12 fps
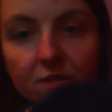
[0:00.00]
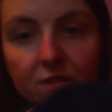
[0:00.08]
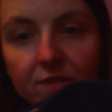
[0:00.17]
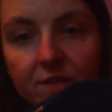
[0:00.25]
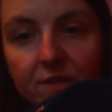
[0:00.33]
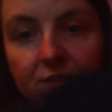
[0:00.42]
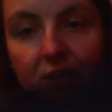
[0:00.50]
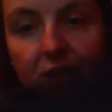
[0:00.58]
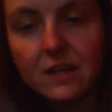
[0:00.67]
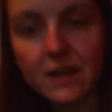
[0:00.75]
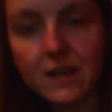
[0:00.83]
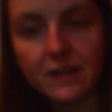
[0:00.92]
if you can
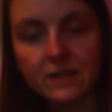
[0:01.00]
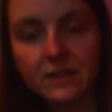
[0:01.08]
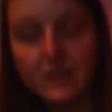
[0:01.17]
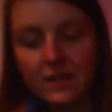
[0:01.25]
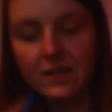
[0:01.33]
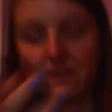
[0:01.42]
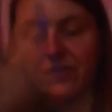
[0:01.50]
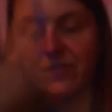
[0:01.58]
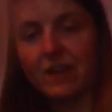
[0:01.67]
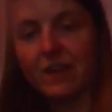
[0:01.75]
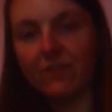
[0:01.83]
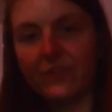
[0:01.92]
see it, and
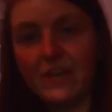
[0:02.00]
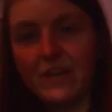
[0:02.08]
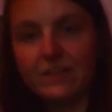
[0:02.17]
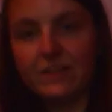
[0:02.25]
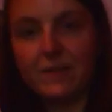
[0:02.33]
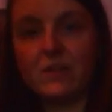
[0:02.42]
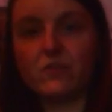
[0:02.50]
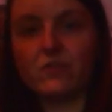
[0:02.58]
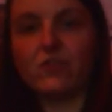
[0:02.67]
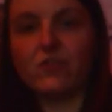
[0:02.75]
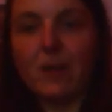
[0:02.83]
thankfully it has a big long